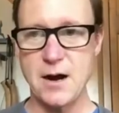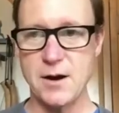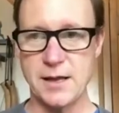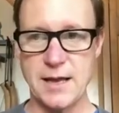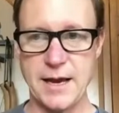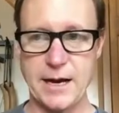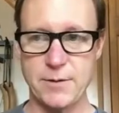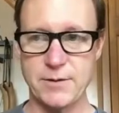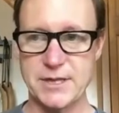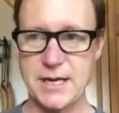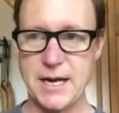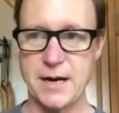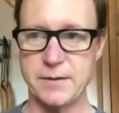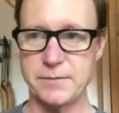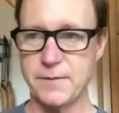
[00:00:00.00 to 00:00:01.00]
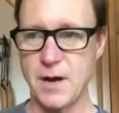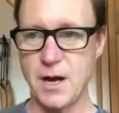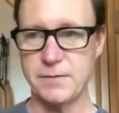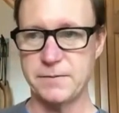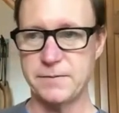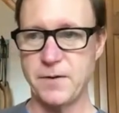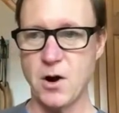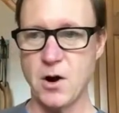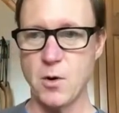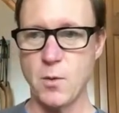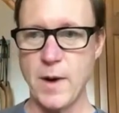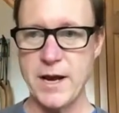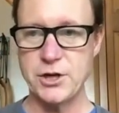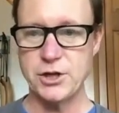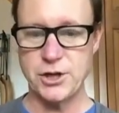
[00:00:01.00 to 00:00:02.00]
And like I was saying, a far
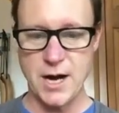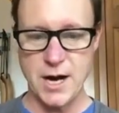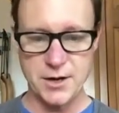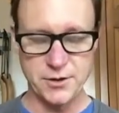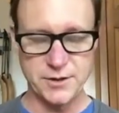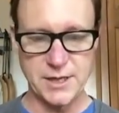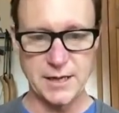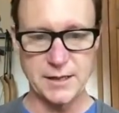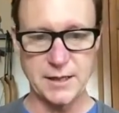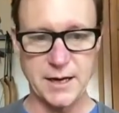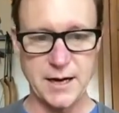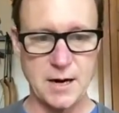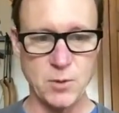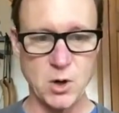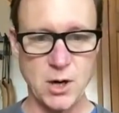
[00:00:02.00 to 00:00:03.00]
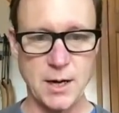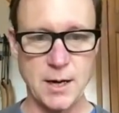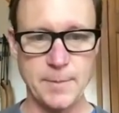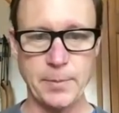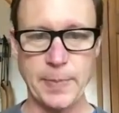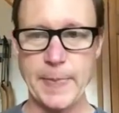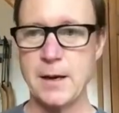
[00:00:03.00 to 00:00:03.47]
away shot, you set the camera up,